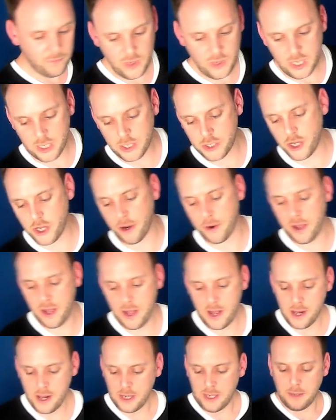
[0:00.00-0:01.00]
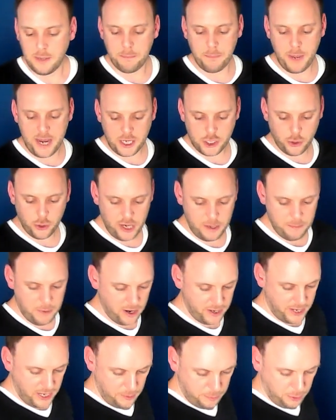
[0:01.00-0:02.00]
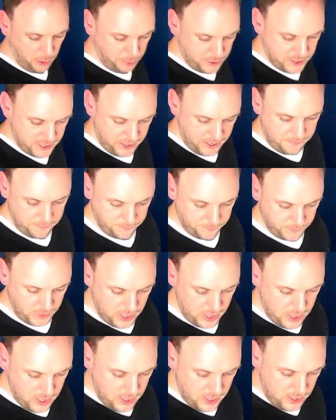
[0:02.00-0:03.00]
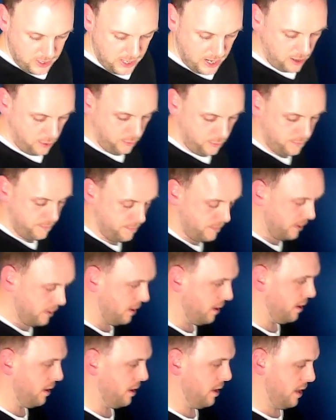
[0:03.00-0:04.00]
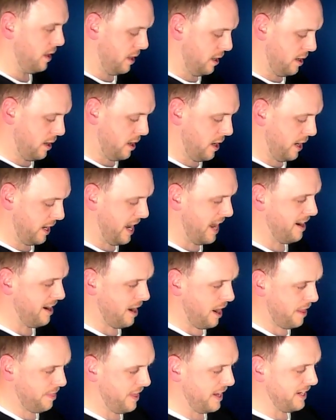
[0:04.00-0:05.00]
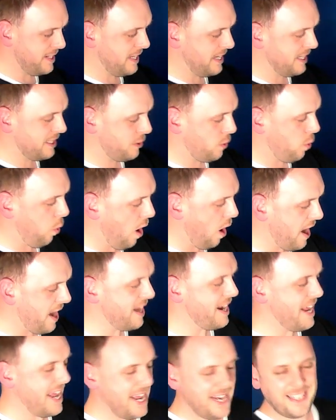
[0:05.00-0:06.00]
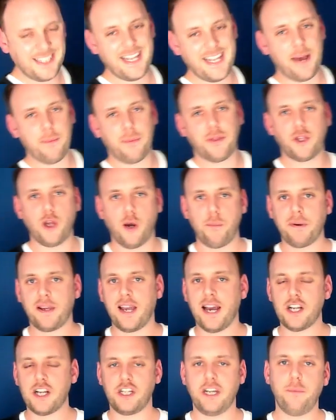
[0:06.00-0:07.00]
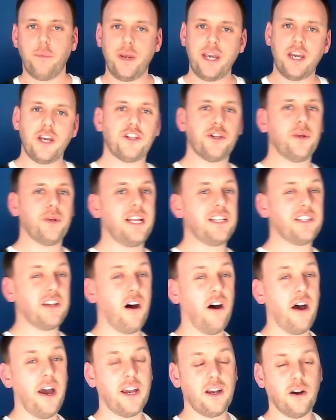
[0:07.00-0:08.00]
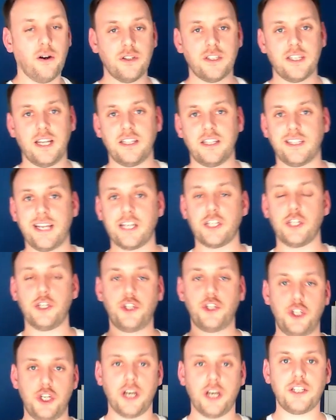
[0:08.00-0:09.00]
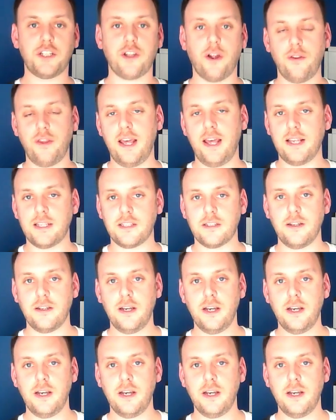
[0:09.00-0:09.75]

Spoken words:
So make sure you market your property. Now, again, this is quite an in-depth topic actually, and we could do an entire content session just on this.